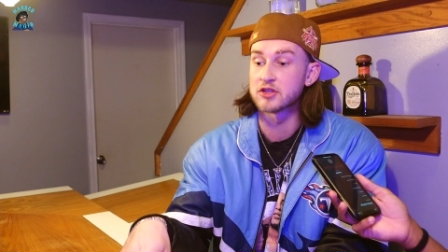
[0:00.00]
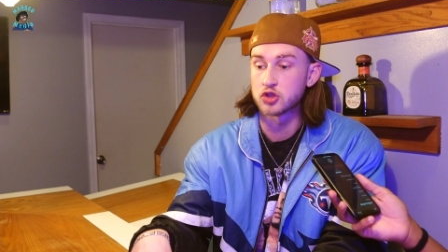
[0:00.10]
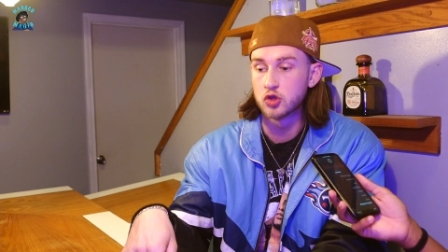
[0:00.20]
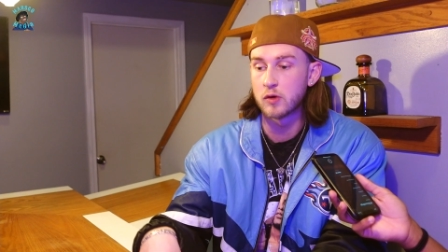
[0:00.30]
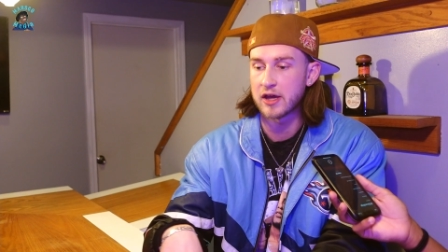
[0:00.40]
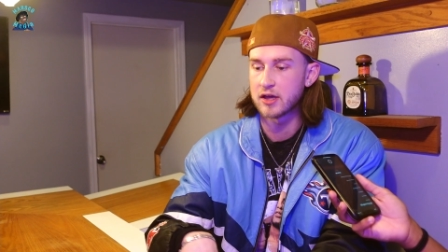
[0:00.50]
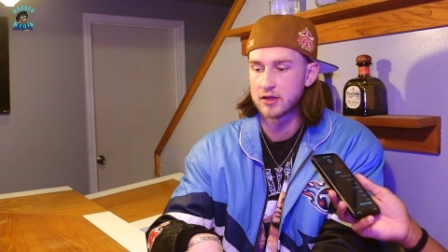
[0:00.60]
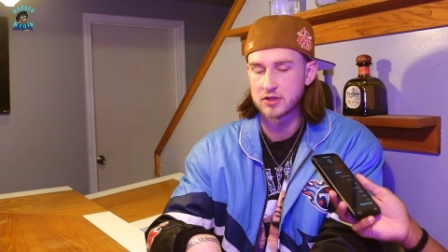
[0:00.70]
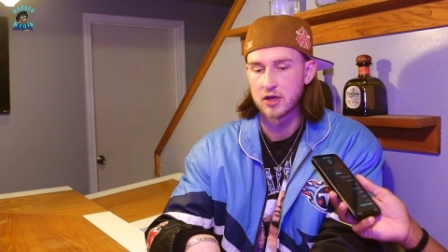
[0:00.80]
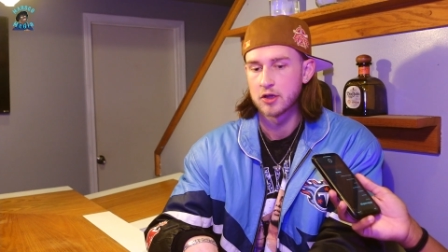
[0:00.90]
this new
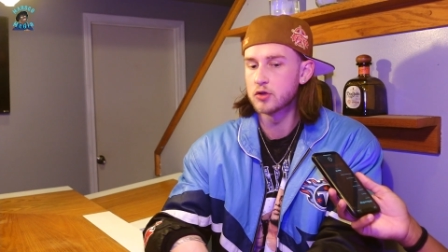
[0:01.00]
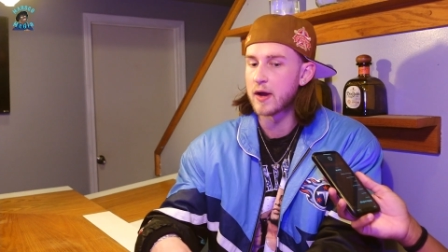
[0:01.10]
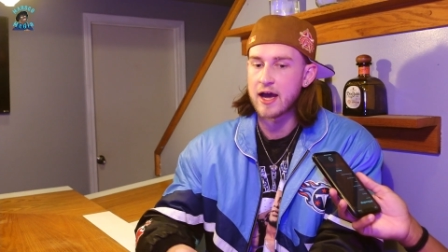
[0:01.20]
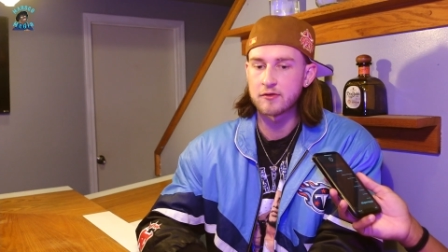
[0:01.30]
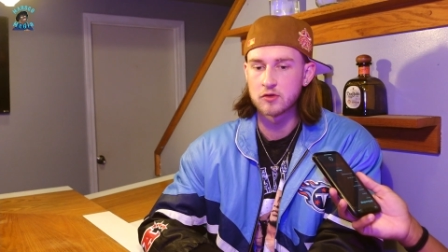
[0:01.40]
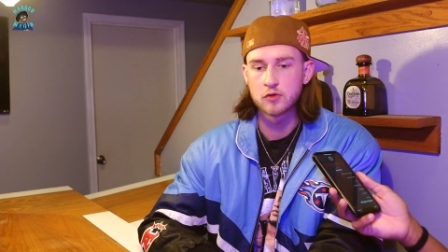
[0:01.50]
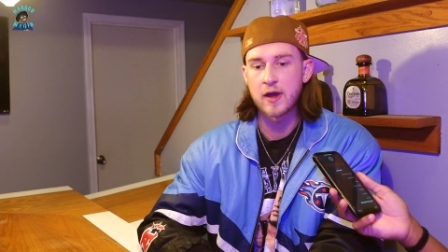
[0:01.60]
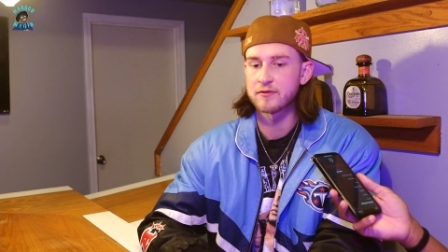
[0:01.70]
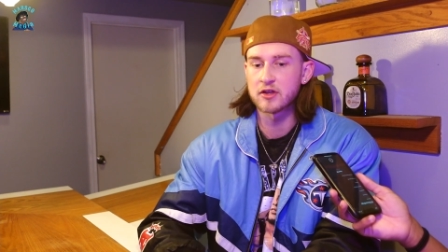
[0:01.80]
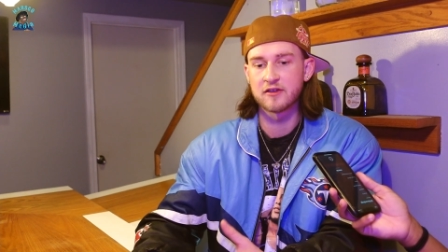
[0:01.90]
age you have to you
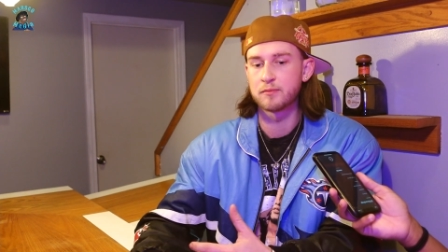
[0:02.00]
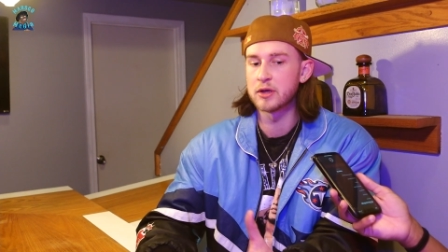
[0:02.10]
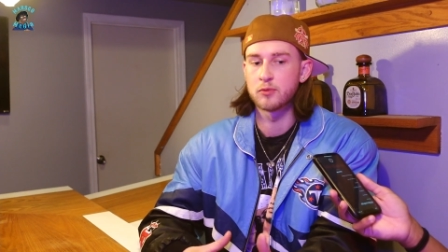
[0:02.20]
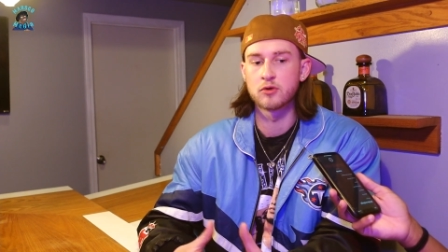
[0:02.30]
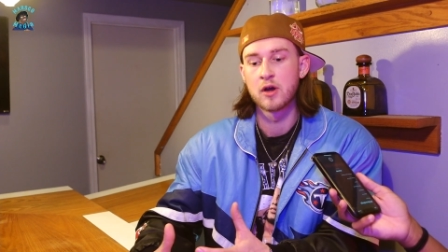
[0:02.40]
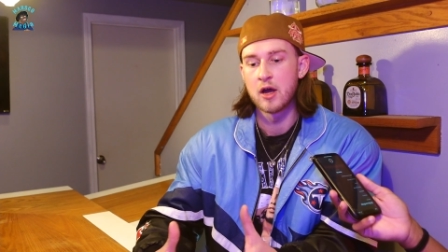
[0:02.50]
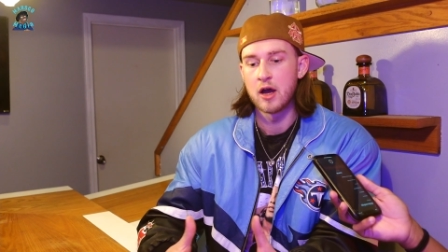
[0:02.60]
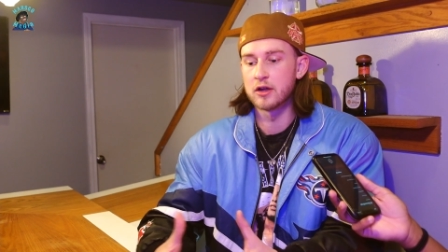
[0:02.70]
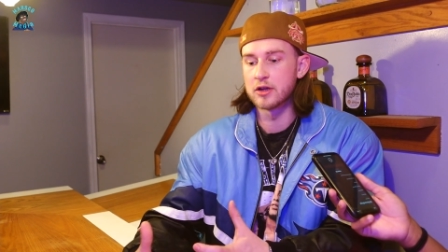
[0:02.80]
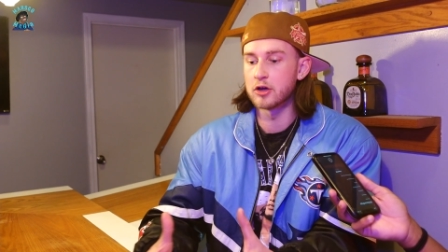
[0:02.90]
have to give people
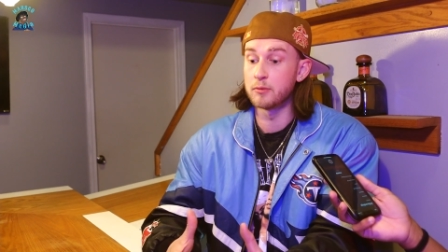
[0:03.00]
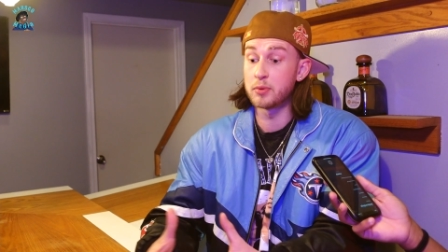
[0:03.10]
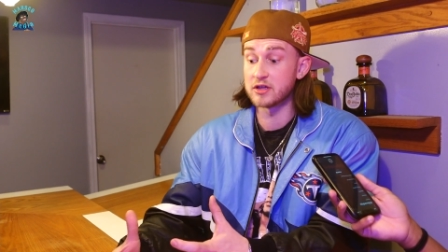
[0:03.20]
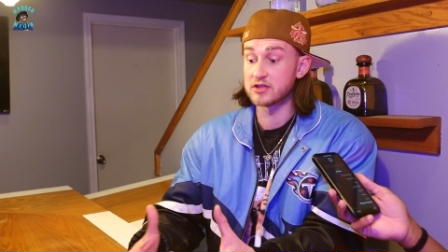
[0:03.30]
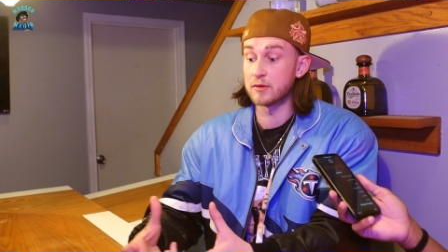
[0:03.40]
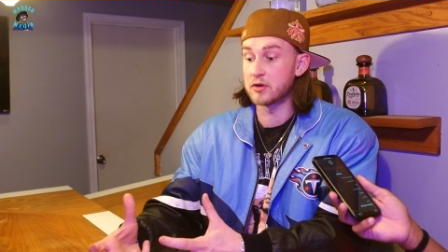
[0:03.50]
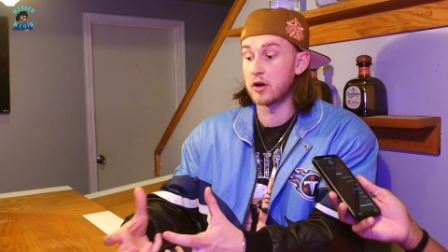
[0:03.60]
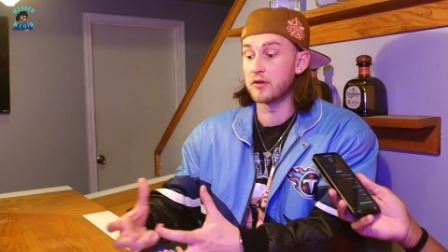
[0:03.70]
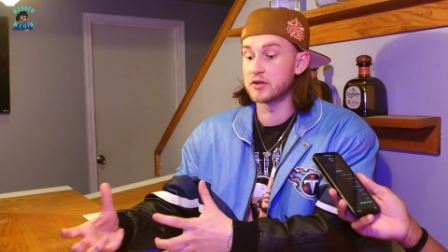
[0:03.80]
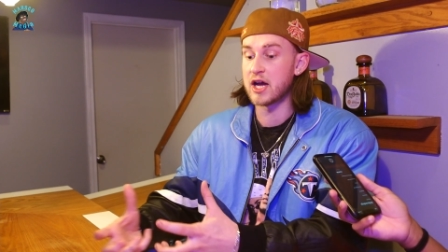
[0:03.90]
a little bit of something
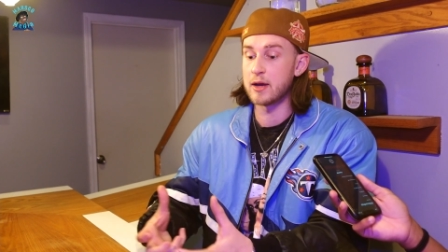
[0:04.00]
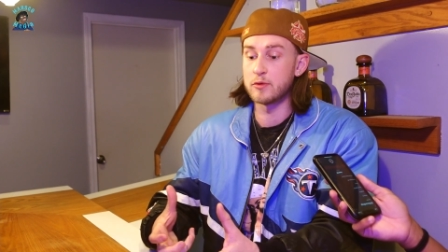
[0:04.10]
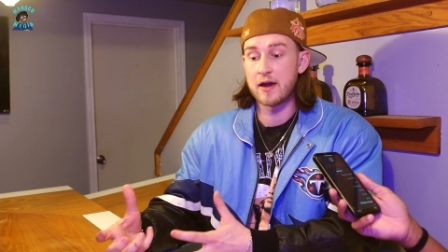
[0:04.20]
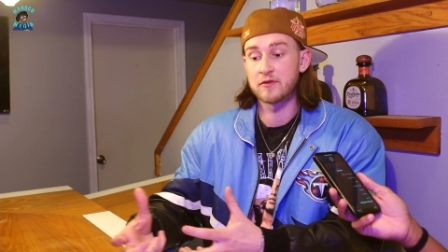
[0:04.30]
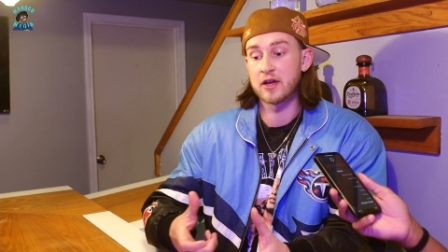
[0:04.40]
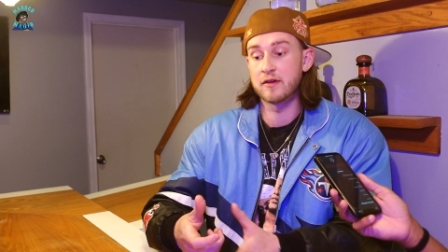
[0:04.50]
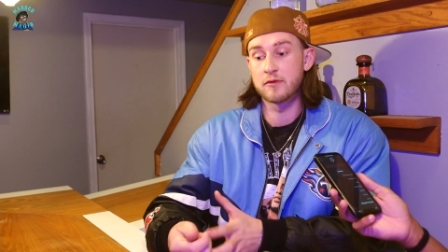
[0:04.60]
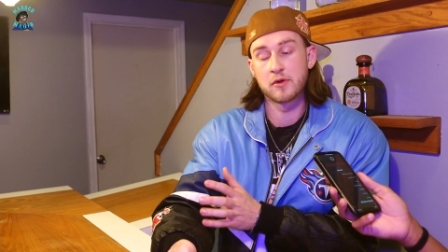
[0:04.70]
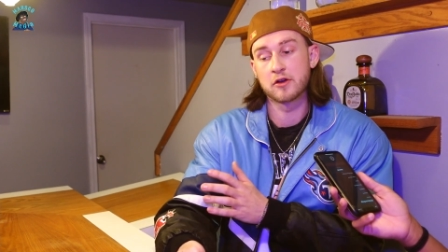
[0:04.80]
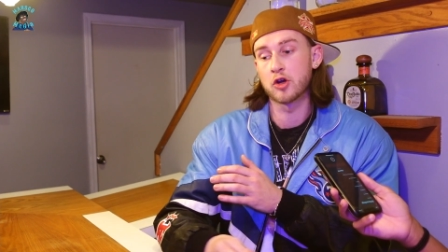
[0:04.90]
all the time you have to give
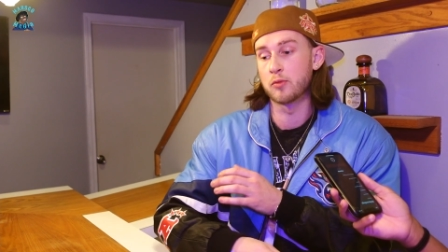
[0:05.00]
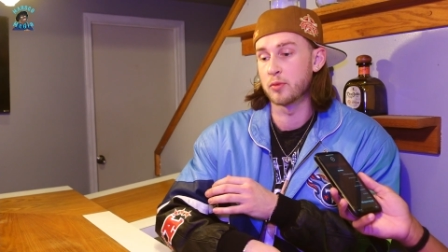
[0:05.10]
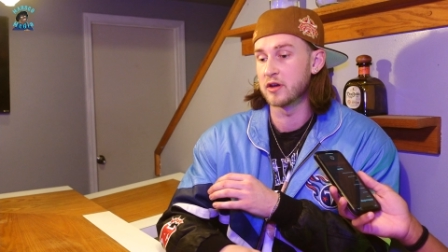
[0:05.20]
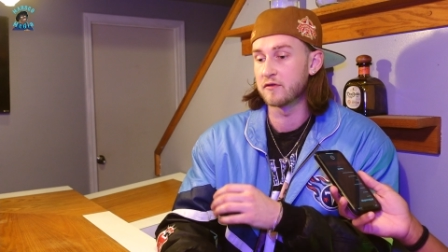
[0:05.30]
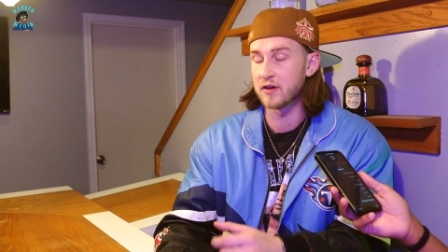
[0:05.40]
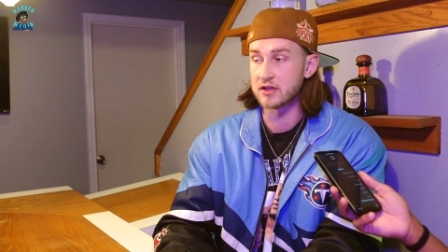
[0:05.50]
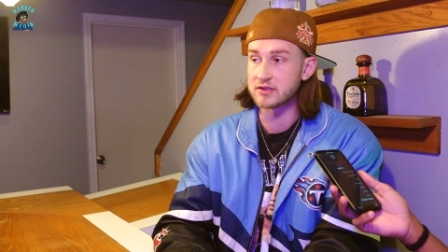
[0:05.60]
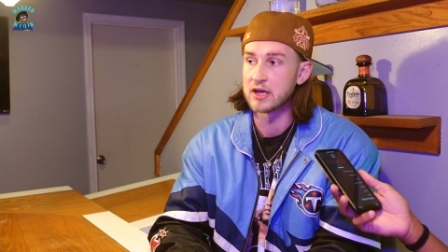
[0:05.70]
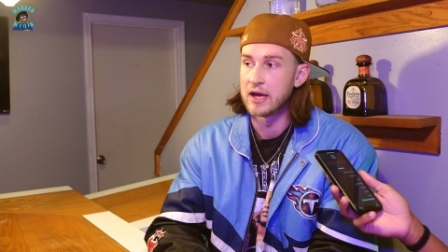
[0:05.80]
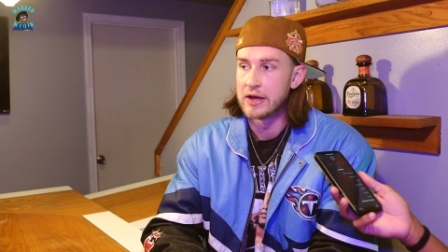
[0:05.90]
them their dopamine fix